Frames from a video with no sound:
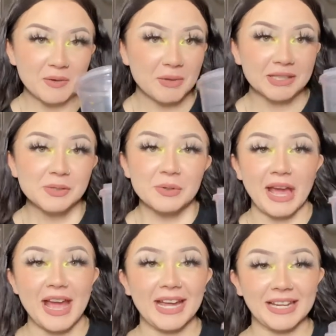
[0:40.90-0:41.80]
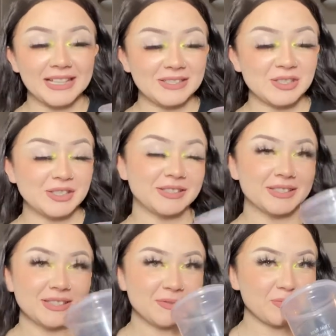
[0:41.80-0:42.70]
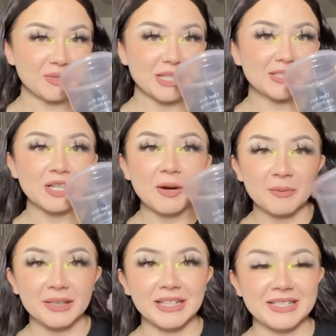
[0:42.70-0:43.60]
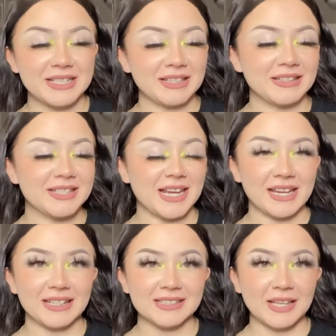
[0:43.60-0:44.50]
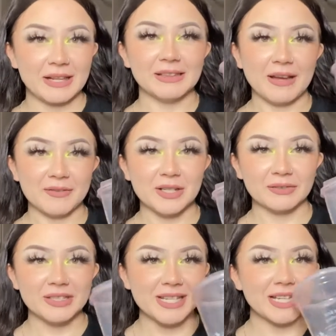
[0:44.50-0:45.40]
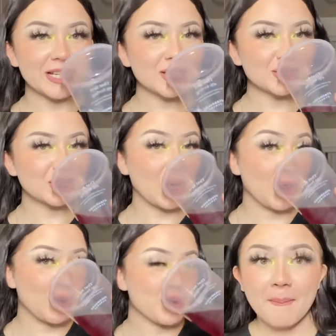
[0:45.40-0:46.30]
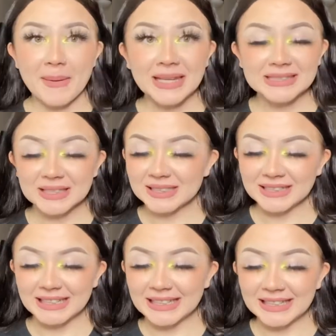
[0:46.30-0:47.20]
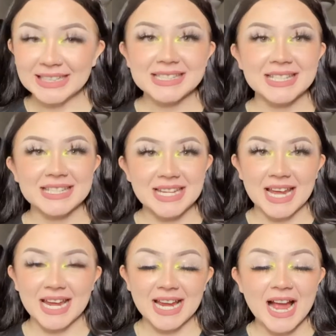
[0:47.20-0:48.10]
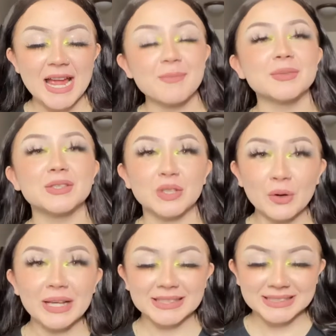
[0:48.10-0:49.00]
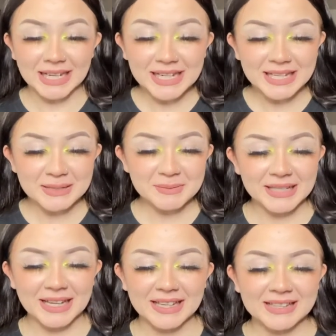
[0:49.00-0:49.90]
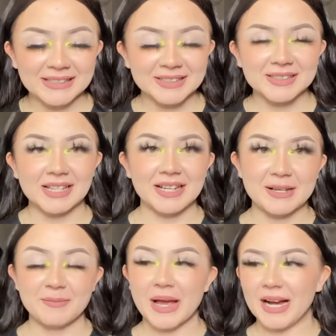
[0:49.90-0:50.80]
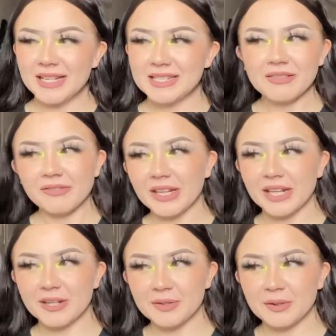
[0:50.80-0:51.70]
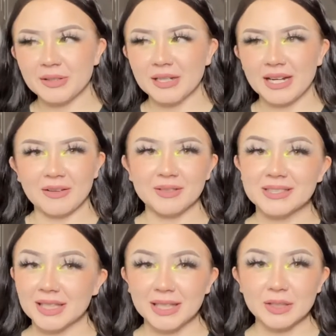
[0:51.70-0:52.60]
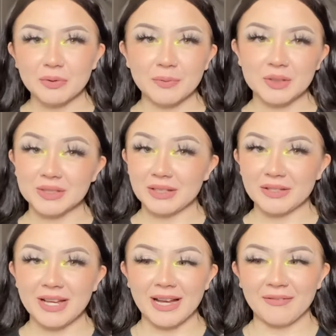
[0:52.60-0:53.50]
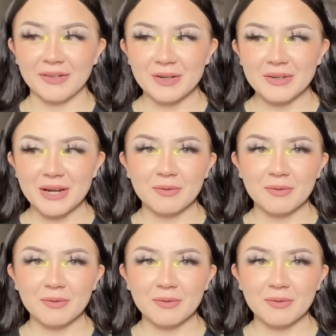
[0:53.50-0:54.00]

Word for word: It's okay, it's just, it's not really a tea of the day, it's like leftover tea. So basically today I am so excited because um I did a video, I would say like almost a year and a half ago now.